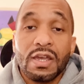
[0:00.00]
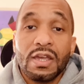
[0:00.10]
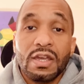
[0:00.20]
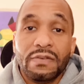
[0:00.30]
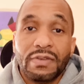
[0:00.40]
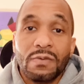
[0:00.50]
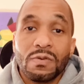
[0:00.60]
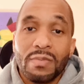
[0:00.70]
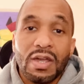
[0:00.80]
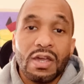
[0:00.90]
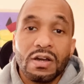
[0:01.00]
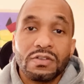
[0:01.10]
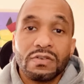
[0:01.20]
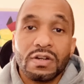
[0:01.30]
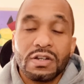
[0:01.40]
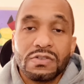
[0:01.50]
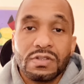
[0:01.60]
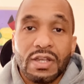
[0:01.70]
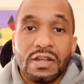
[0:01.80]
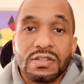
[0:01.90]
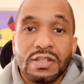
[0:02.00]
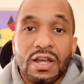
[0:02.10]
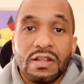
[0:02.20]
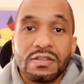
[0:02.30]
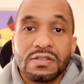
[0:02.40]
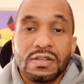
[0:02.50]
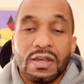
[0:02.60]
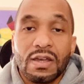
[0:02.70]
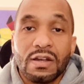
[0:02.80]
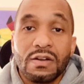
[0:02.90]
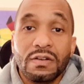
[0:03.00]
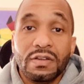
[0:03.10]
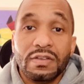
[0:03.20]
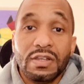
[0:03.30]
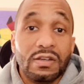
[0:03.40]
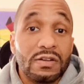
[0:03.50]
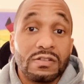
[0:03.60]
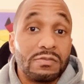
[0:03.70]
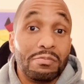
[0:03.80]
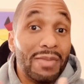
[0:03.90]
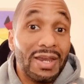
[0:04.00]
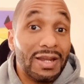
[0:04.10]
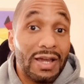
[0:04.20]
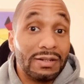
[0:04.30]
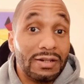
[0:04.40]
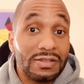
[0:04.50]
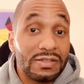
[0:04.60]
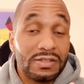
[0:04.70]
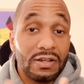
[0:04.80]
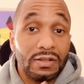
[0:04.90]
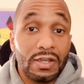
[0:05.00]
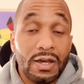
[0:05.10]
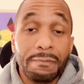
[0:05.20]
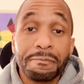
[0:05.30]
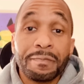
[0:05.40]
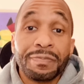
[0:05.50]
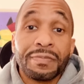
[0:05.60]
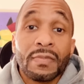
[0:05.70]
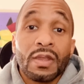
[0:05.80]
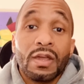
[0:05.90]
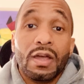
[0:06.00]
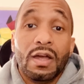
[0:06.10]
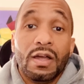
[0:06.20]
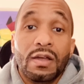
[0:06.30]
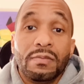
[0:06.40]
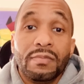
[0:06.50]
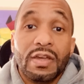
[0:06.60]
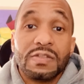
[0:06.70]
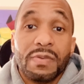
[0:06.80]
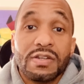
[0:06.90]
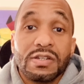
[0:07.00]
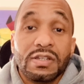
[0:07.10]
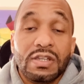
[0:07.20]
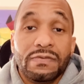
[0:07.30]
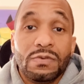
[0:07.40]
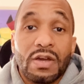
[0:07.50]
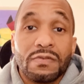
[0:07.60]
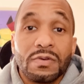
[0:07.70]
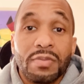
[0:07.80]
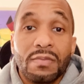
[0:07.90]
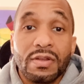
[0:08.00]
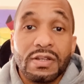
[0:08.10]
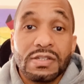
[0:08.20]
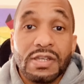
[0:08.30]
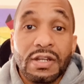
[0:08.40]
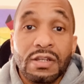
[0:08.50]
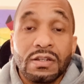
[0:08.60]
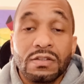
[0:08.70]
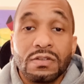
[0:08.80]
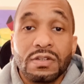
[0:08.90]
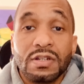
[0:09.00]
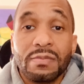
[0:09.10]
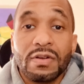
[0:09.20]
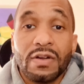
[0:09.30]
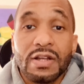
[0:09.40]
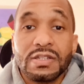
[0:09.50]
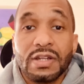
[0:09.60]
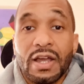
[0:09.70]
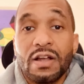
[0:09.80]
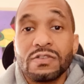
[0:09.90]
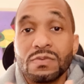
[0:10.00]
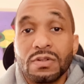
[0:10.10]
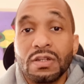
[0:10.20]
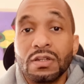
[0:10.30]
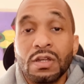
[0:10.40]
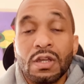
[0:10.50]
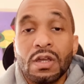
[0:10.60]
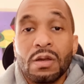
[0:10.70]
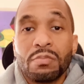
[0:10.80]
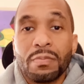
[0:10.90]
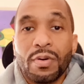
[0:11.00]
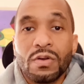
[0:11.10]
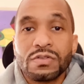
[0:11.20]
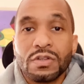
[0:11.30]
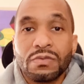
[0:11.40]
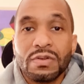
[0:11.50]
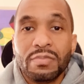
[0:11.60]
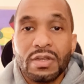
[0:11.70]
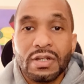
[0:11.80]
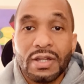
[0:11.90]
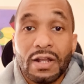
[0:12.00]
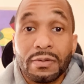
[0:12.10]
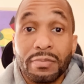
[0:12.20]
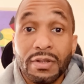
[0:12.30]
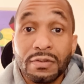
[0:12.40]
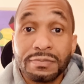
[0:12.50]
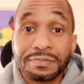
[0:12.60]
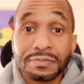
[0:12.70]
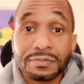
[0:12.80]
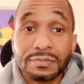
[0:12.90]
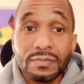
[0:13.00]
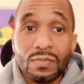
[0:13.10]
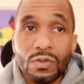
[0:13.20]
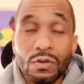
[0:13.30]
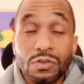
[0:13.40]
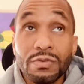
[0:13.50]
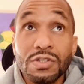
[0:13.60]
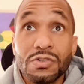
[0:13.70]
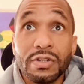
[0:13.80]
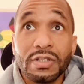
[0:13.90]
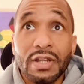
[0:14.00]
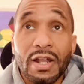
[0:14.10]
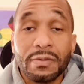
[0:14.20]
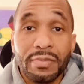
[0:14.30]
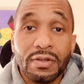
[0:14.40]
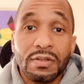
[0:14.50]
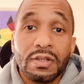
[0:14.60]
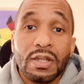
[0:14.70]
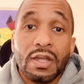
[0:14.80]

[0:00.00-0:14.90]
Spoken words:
if they were making under $100,000 early in the years may not necessarily come, especially if you have a Republican Senate. So the Democrats in the House want to propose a $3 billion bill, a $3 trillion bill,